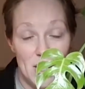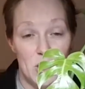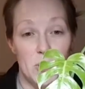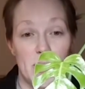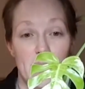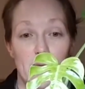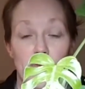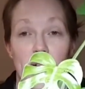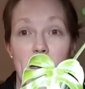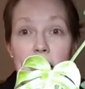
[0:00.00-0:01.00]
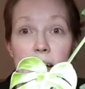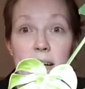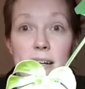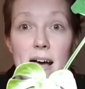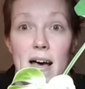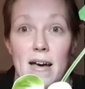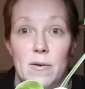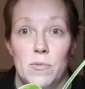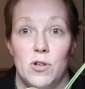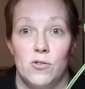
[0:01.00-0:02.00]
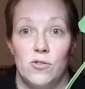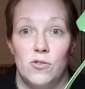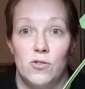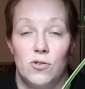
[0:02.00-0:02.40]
a new leaf, and I'm just